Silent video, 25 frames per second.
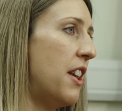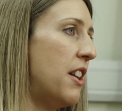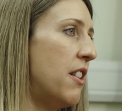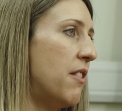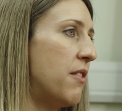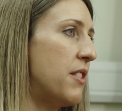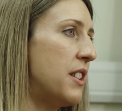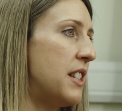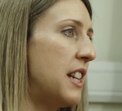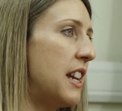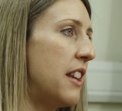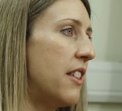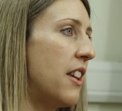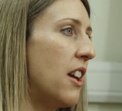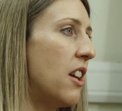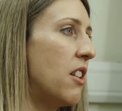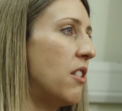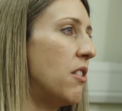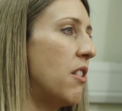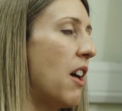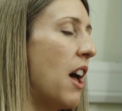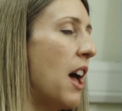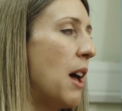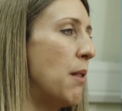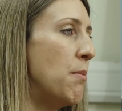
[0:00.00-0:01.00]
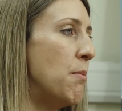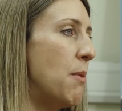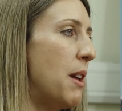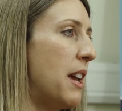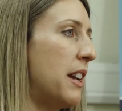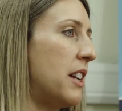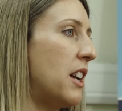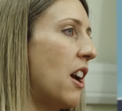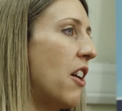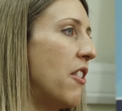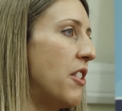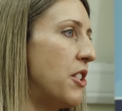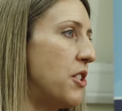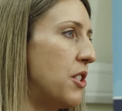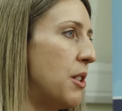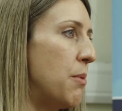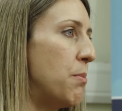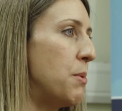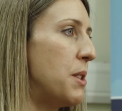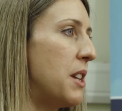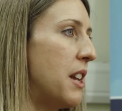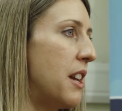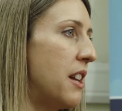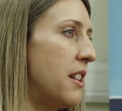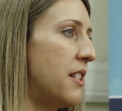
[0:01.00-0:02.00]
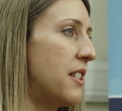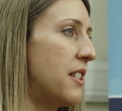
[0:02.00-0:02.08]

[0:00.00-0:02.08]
then obviously they'll encourage them to